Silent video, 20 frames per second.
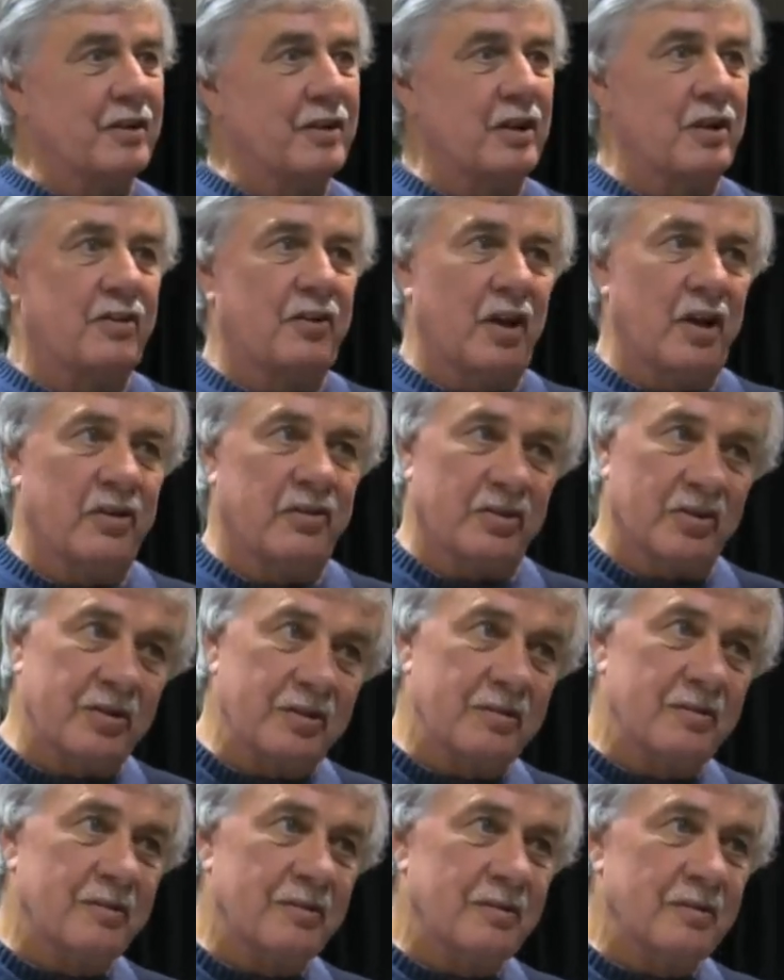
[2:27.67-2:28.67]

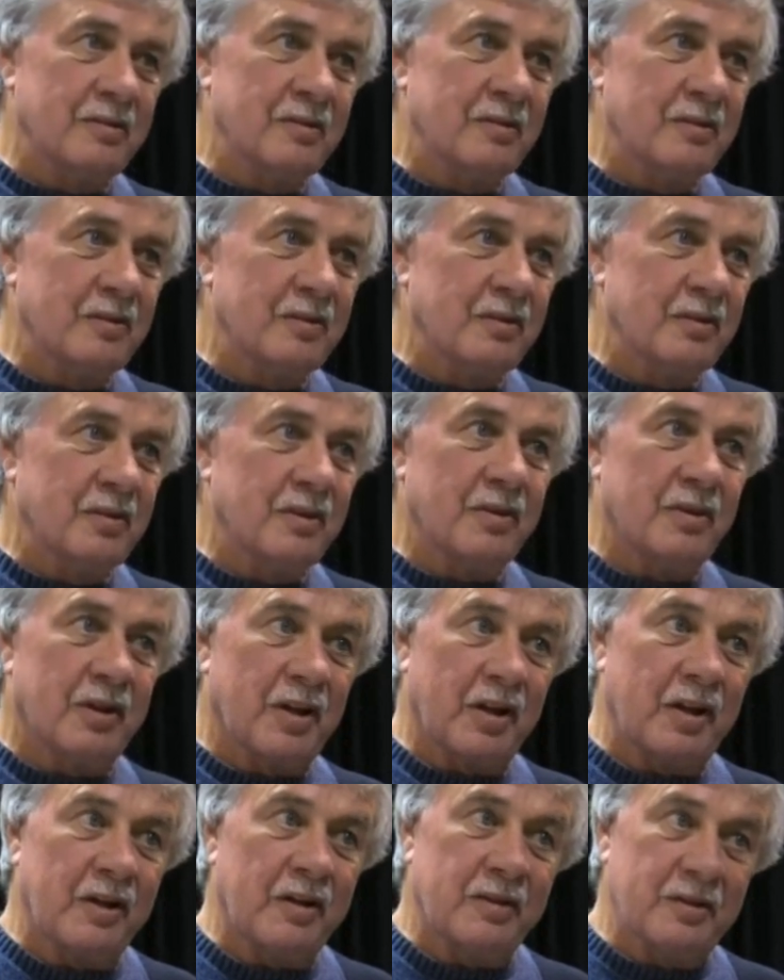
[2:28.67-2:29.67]
attention,
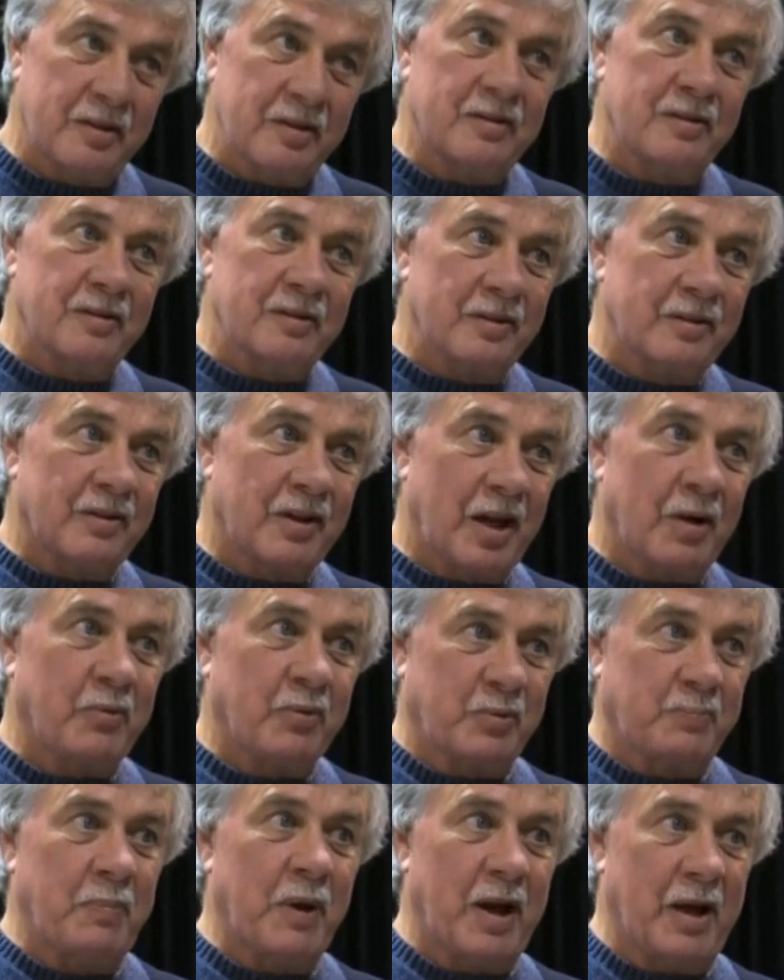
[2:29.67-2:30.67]
then that
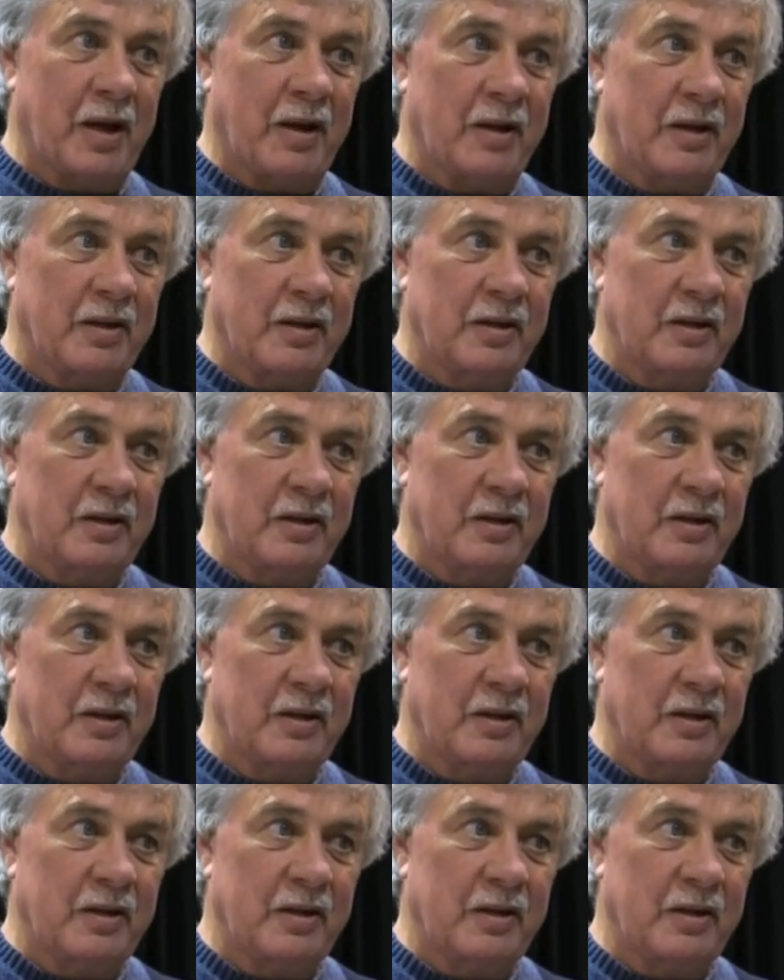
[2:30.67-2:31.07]
was bad.